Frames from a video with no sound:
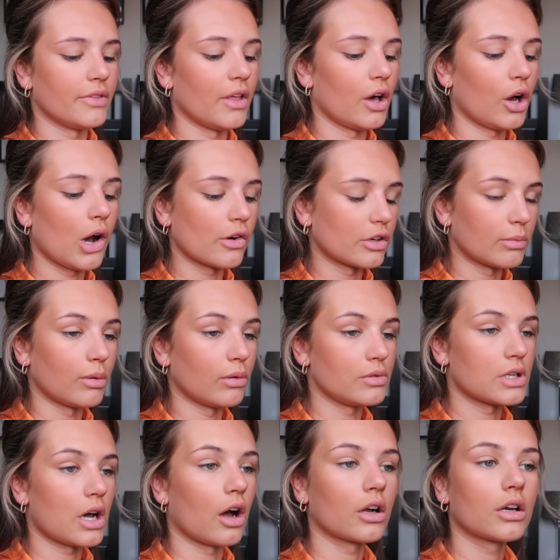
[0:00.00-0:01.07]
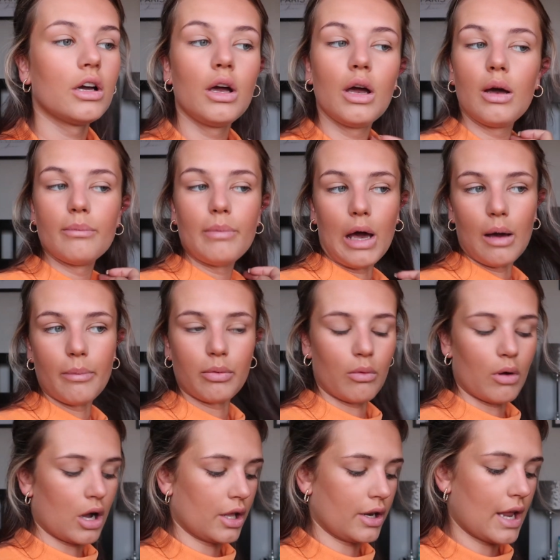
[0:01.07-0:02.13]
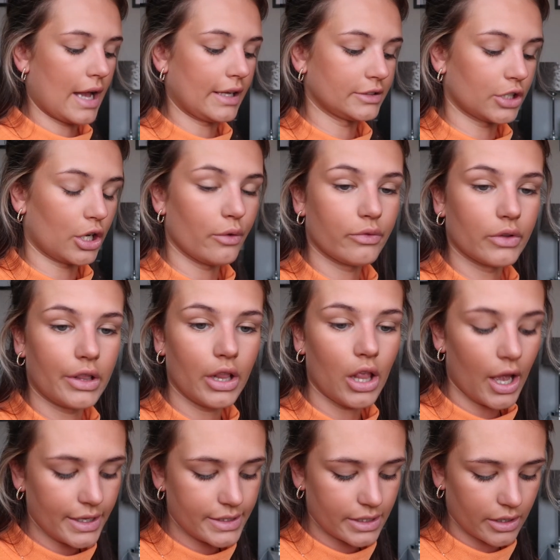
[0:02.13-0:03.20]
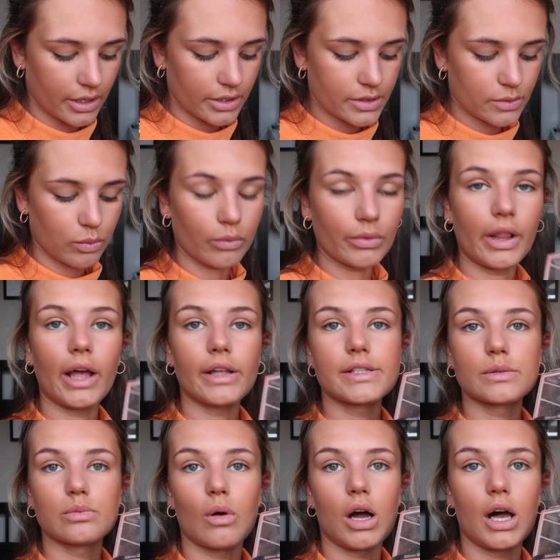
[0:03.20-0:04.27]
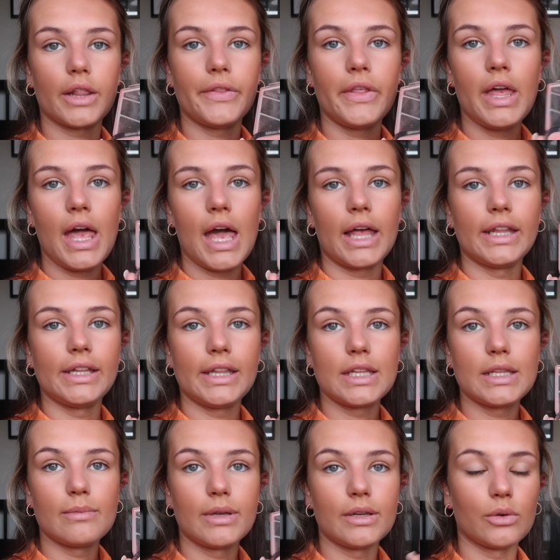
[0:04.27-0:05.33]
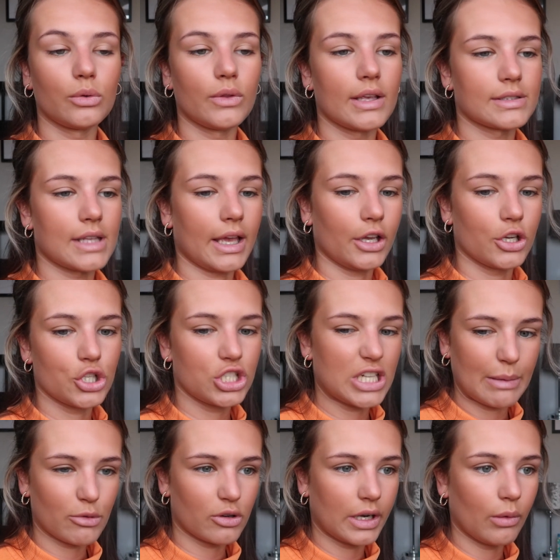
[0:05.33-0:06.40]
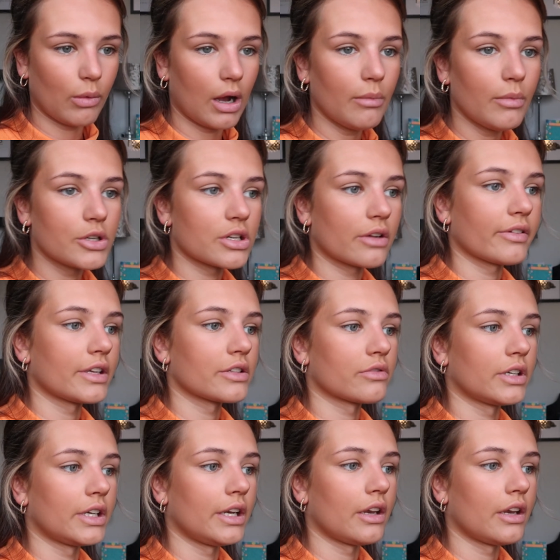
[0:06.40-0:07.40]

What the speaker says: the horrible dark purple one and go for the lightest one, and then in the middle there's like a shimmery one which I think is really